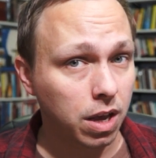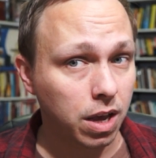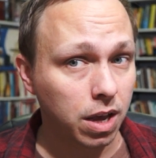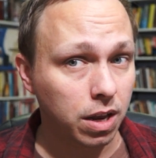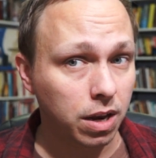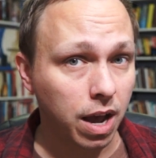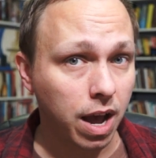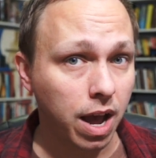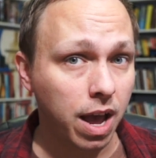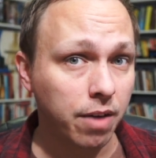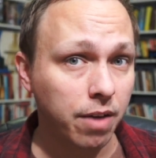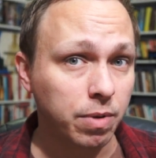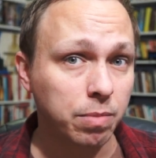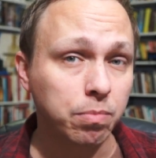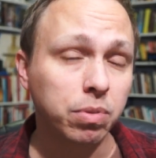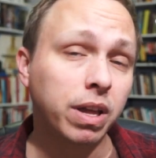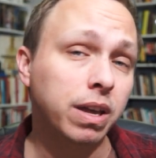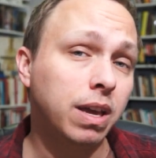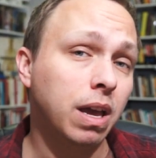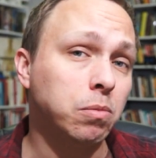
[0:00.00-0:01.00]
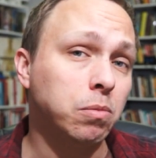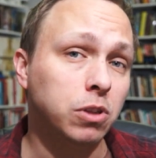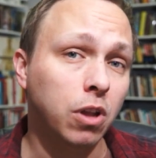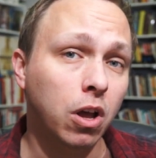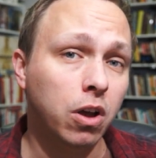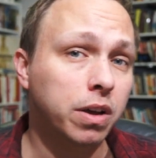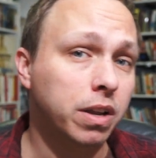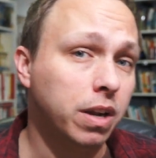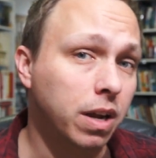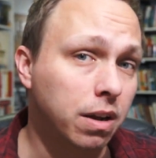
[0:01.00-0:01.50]
and I have been playing games
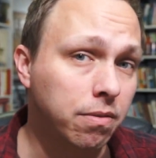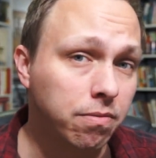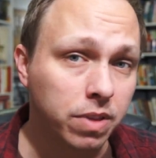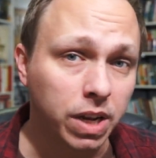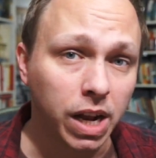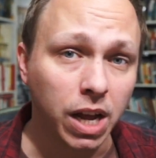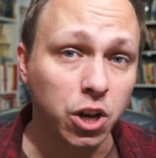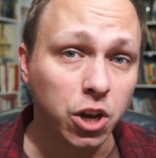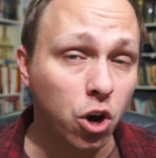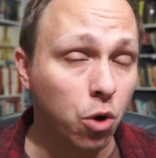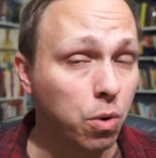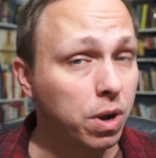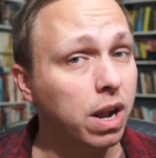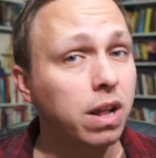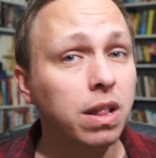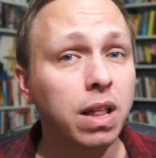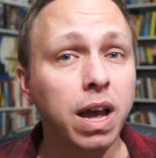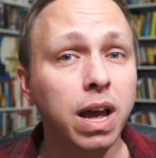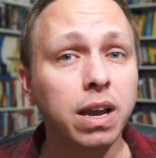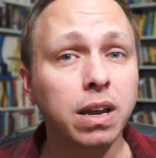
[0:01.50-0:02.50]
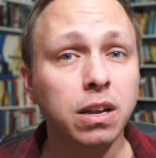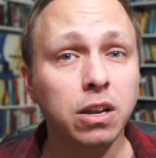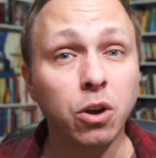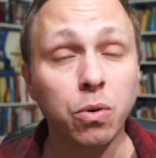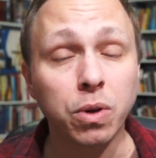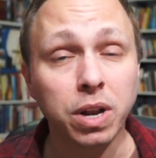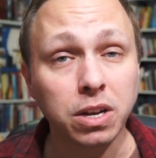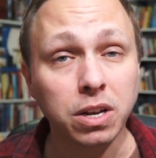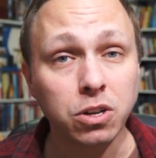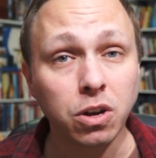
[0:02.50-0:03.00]
long enough that I know what I like and
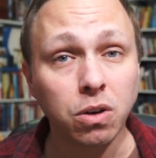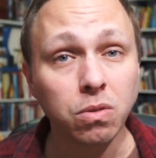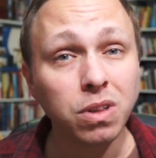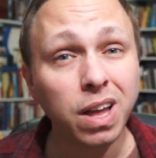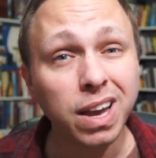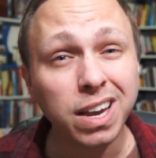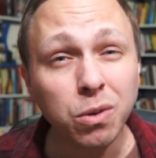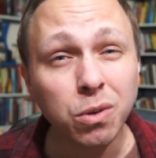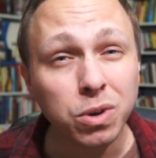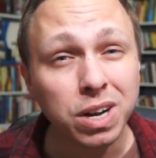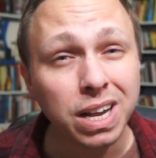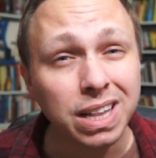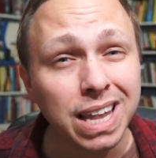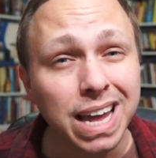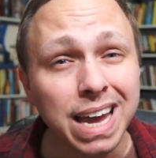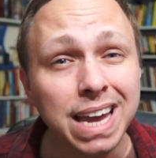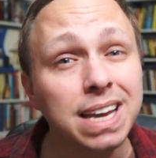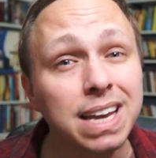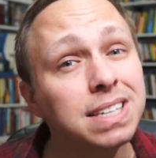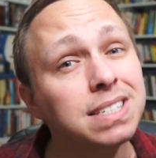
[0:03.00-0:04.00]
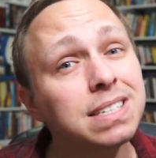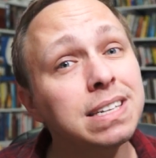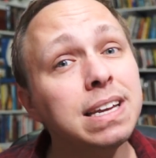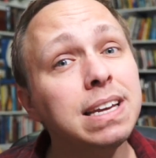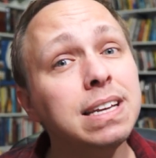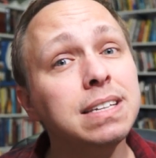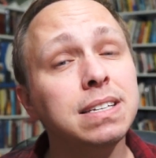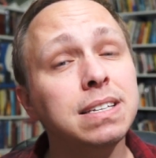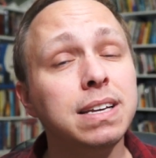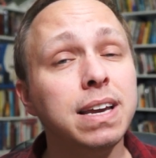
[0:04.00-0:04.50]
know what I don't like, and what I like is an
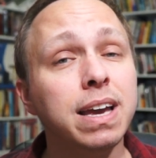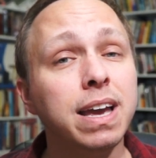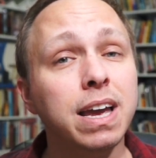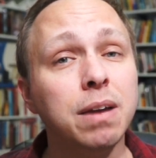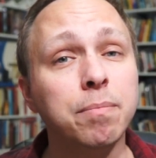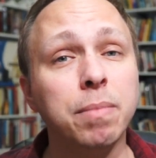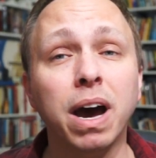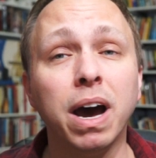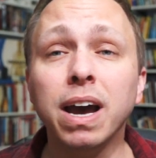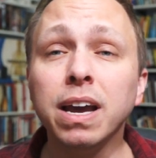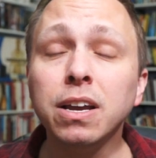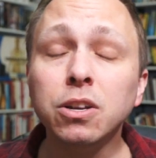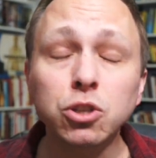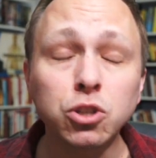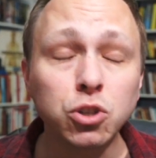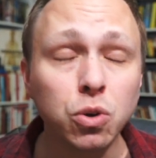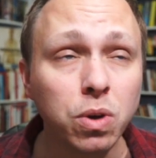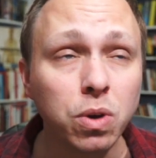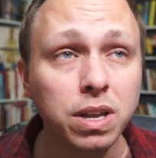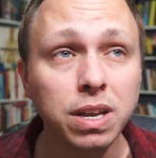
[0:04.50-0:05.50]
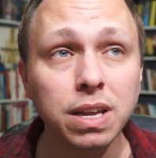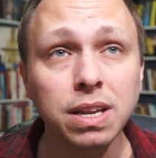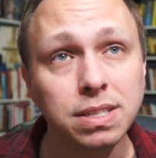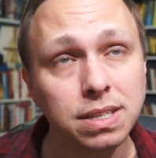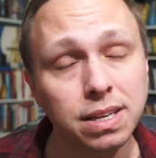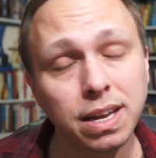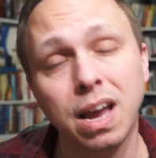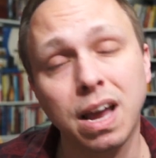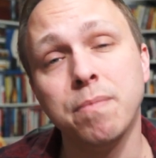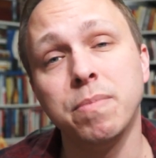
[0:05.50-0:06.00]
easy game. I enjoy an
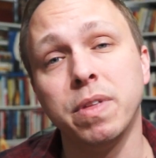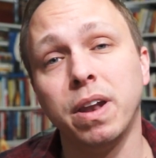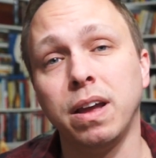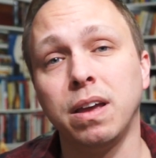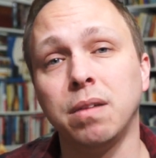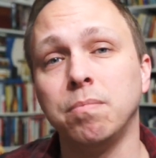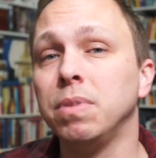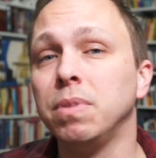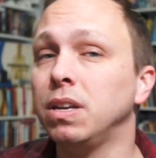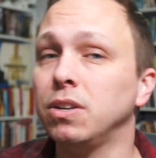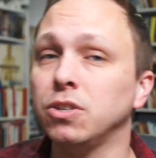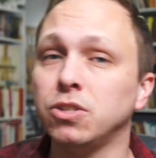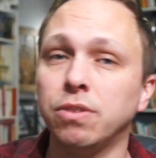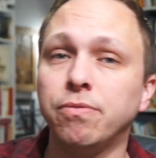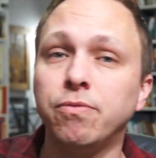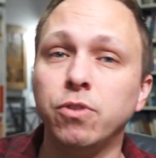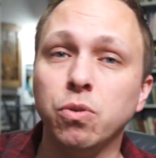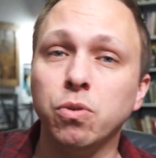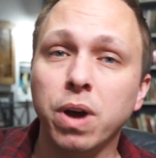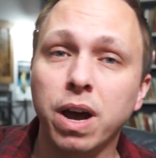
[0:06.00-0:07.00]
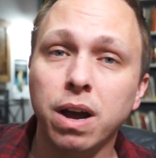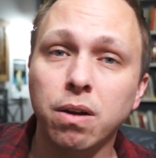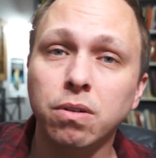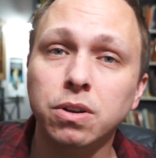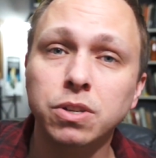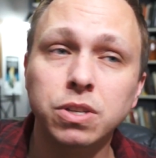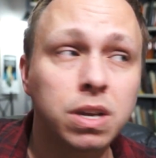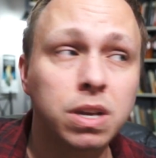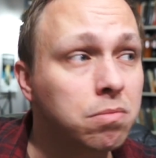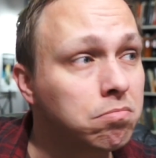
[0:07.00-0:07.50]
easy game that I can beat in just a few
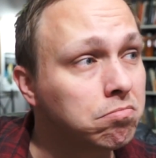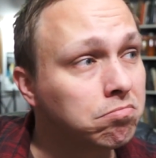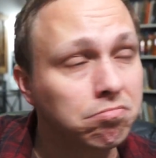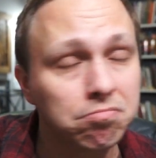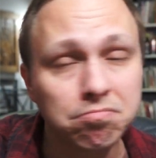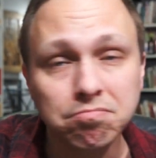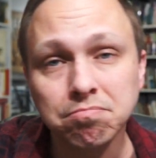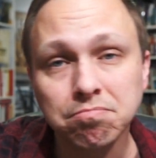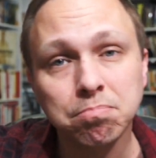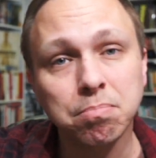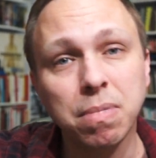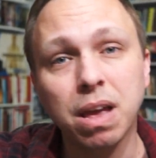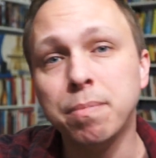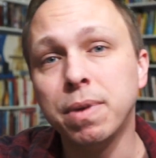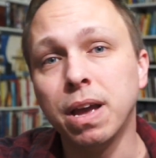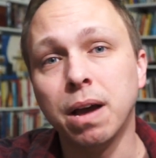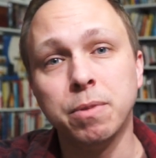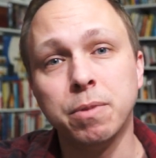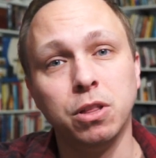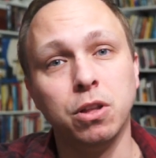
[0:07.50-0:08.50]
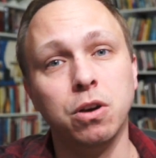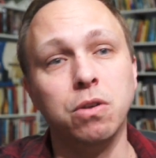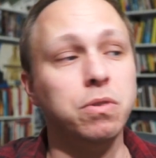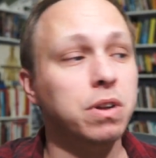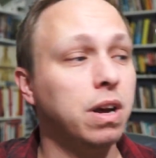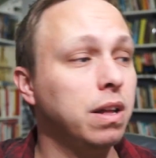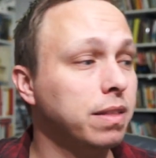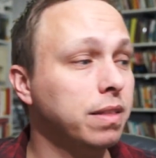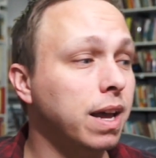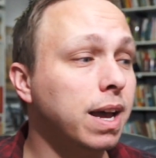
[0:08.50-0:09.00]
hours. Maybe I'm
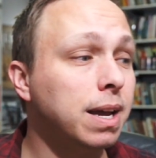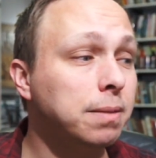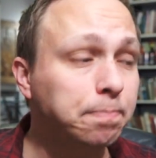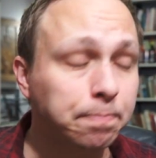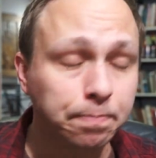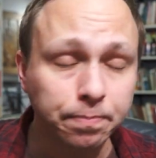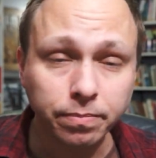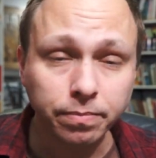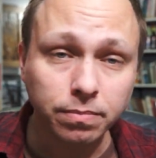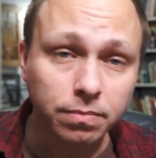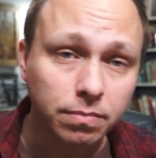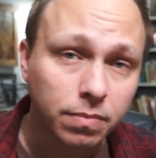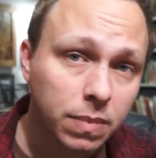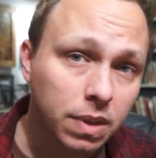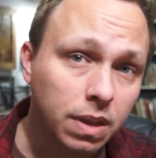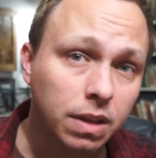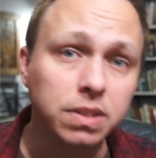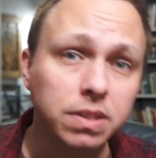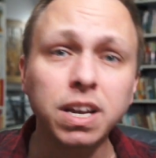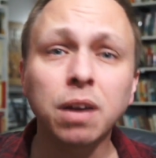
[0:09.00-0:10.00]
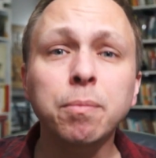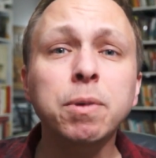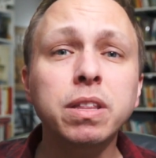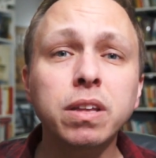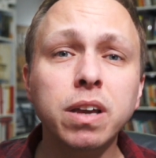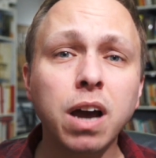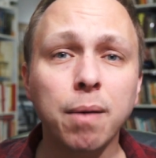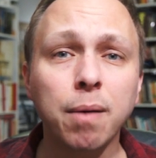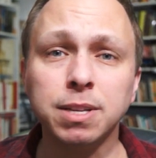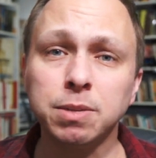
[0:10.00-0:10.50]
alone on that. Tell me in
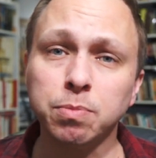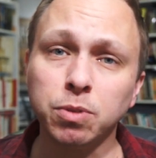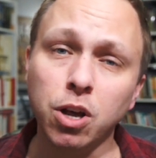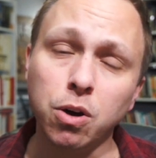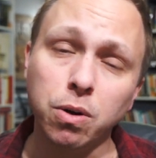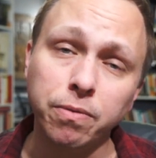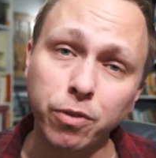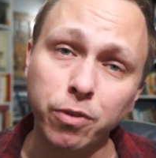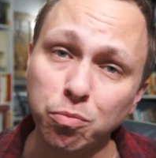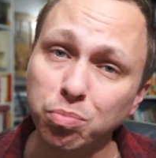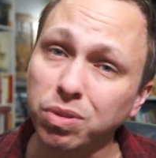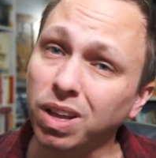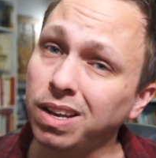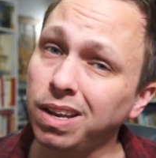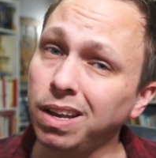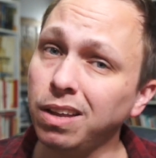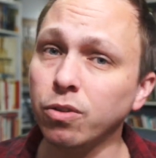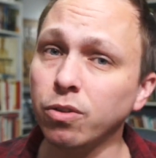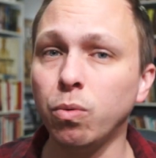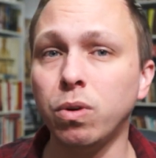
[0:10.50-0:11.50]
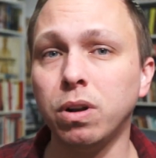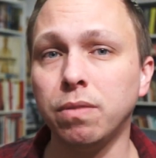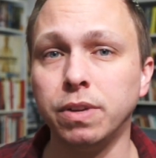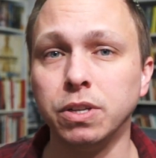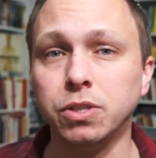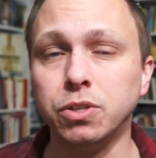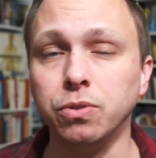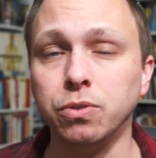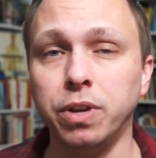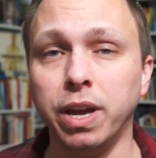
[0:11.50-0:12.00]
the comments below if you've played either one of
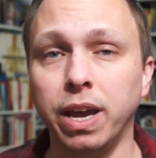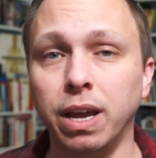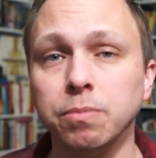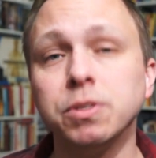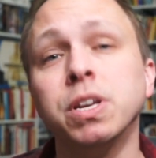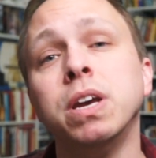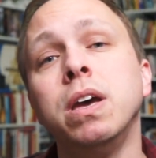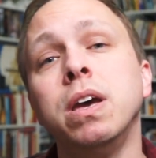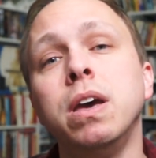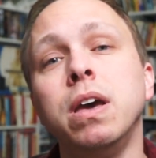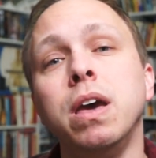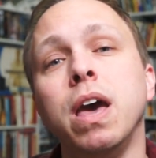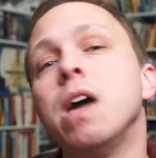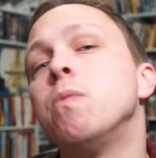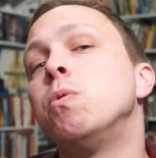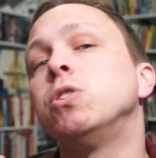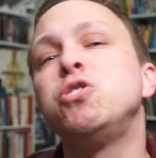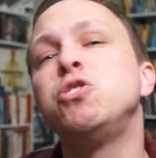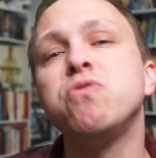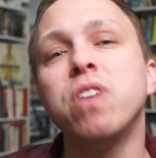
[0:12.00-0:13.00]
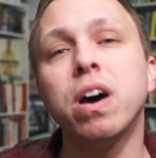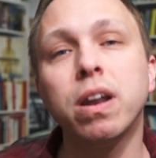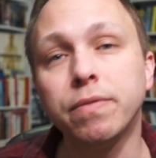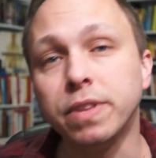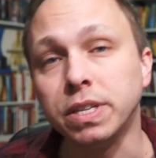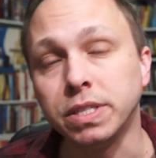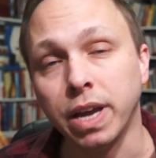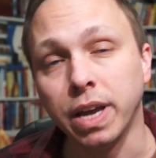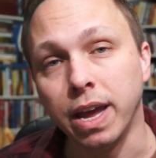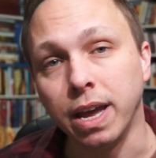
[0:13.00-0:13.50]
these two games and what you thought
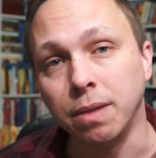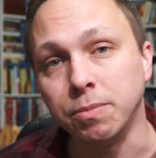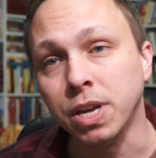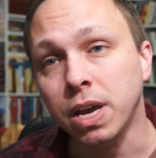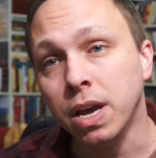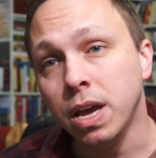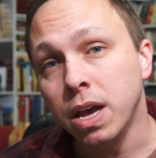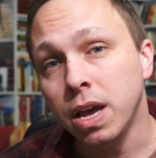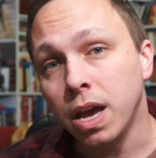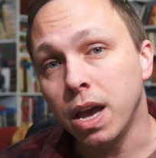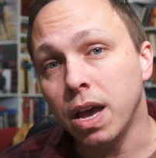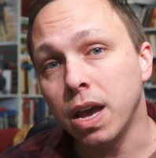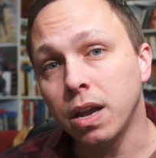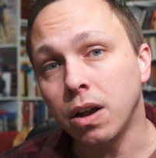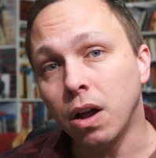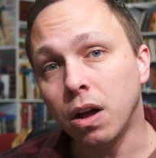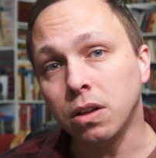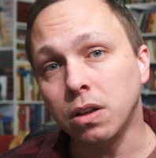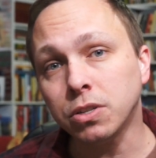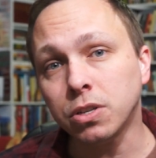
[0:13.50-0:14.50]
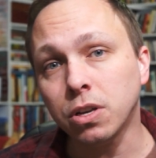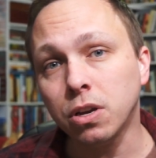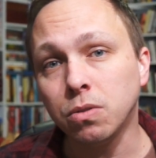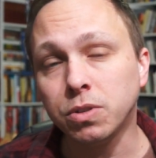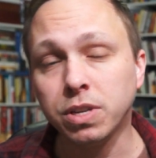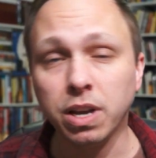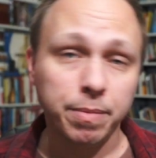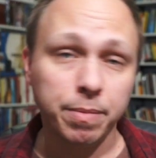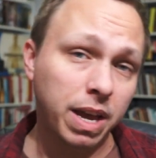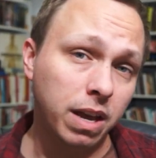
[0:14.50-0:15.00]
of these games. And
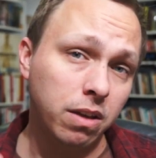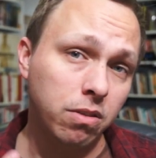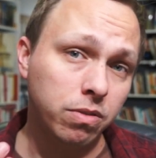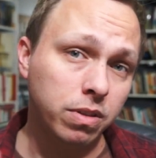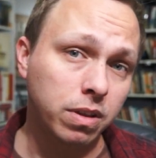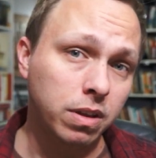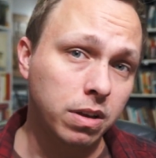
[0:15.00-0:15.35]
also, tell me how you